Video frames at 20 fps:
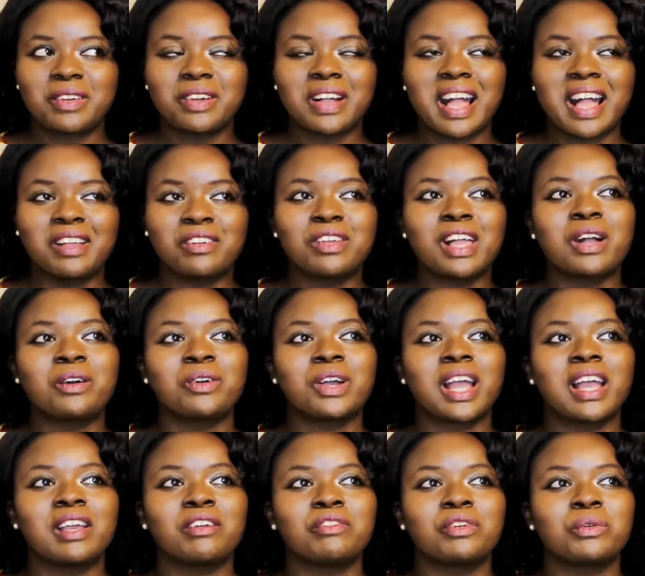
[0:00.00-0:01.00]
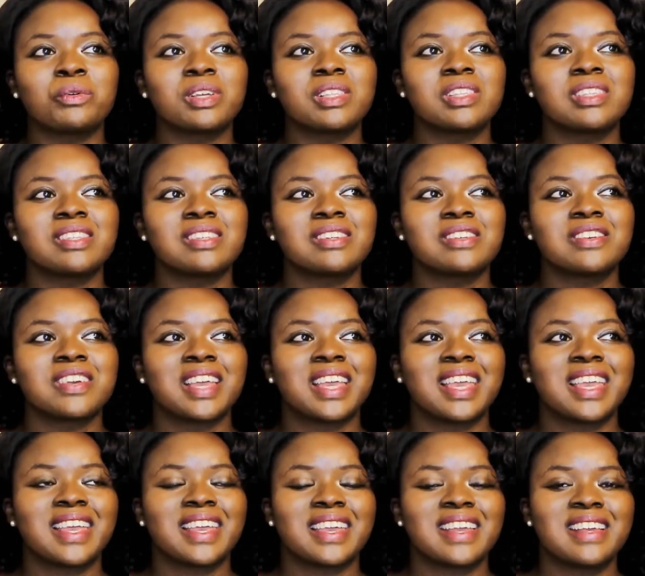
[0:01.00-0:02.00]
I even went to
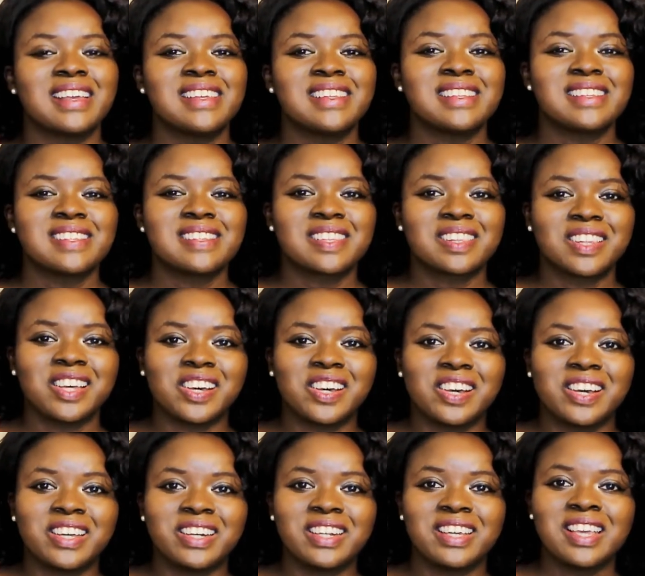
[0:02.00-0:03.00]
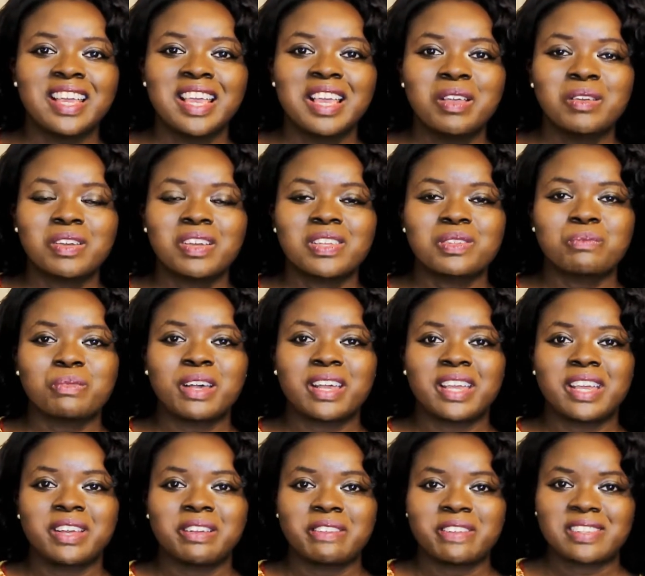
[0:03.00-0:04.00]
a salon because my
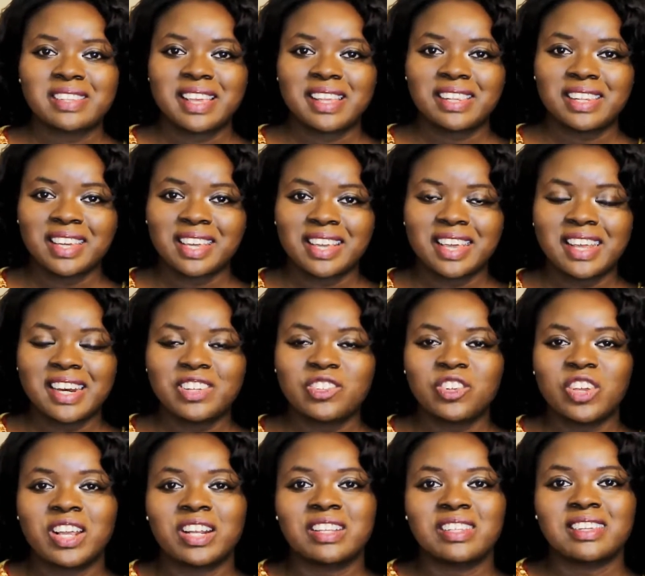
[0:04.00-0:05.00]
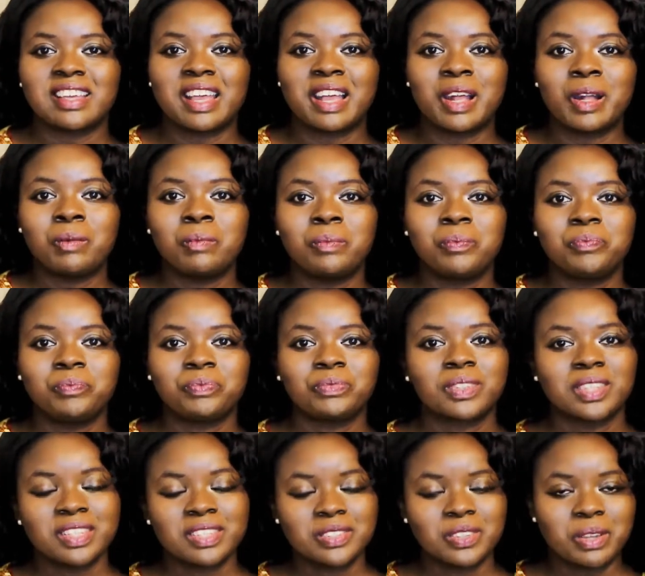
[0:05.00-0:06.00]
hair was looking kind of jacked up.
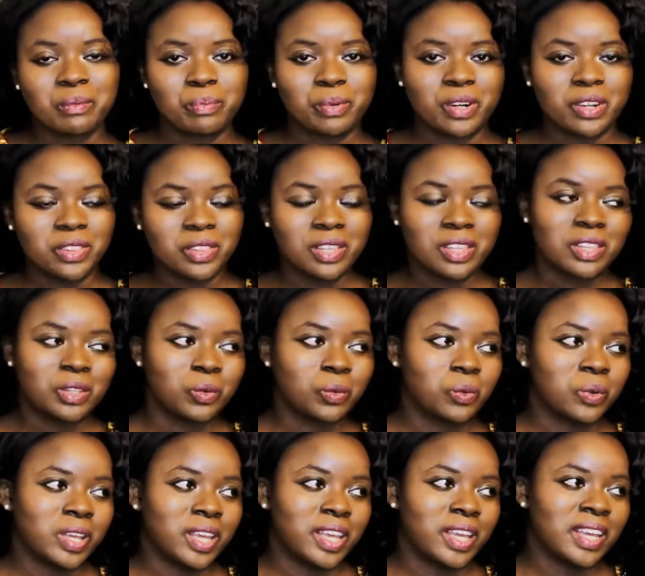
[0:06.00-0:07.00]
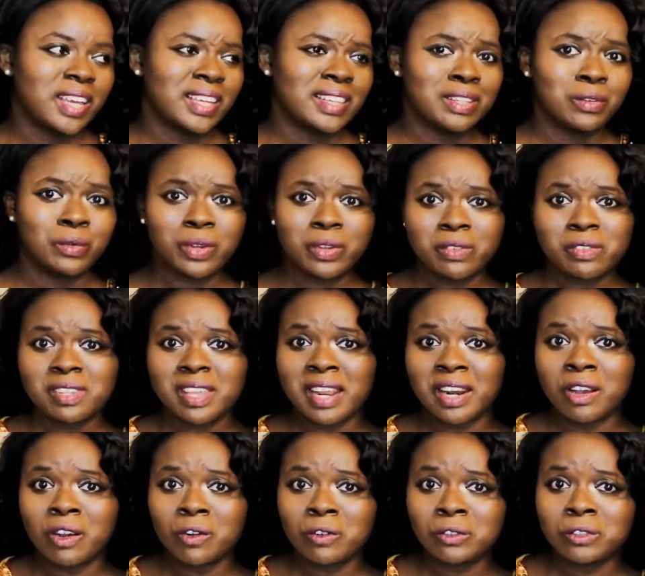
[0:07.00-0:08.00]
So I put on the wig. The wig was
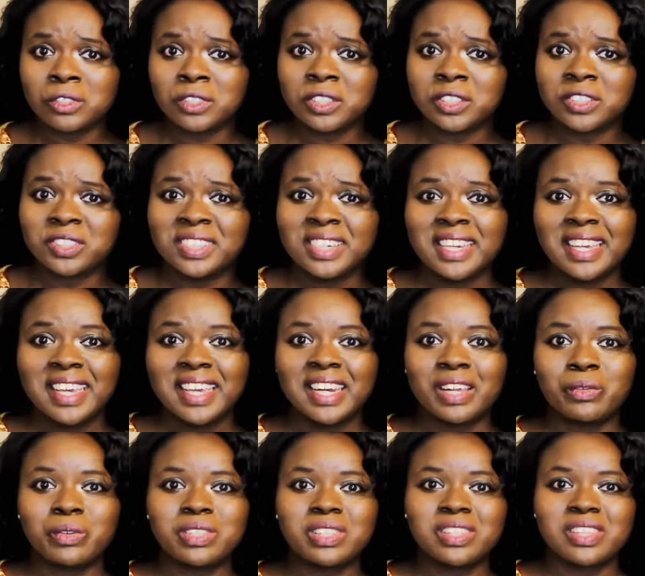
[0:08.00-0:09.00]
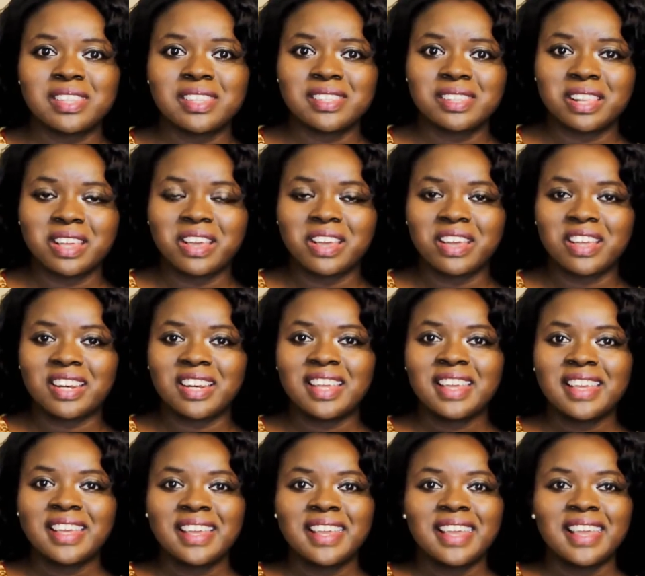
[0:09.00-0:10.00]
kind of old too. And I went to the salon
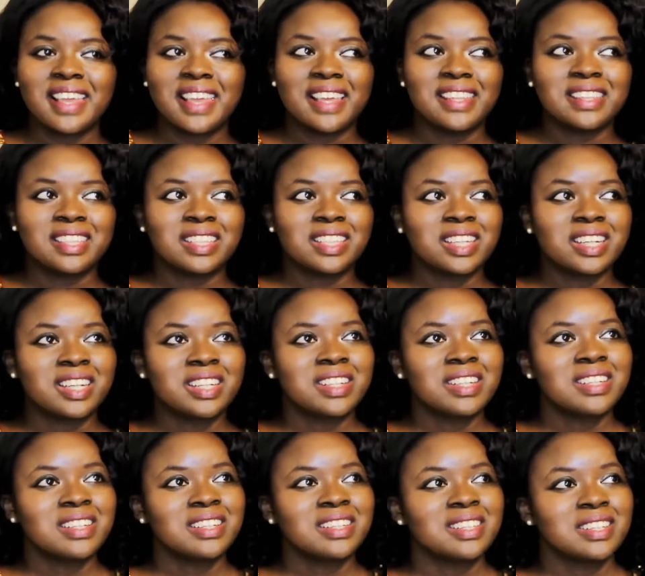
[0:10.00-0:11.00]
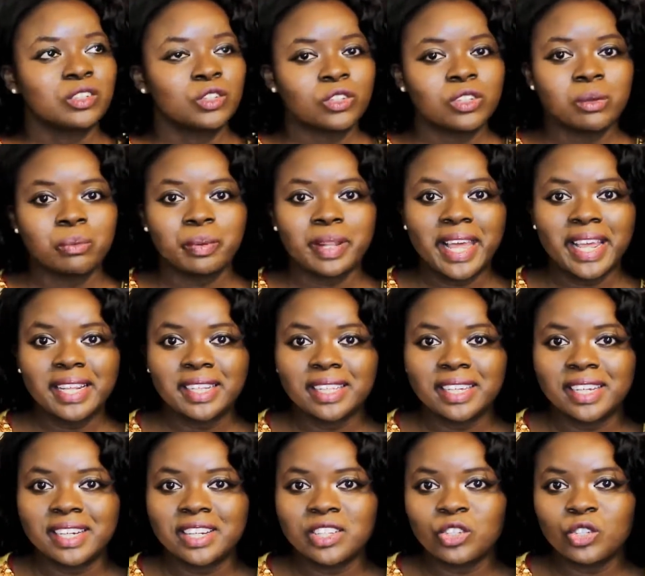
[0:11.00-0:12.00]
and the lady, she was a black
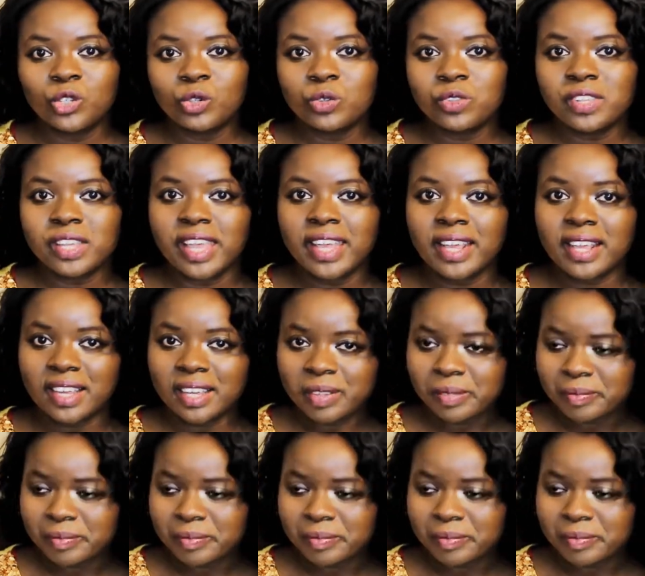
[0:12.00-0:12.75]
lady. She was like,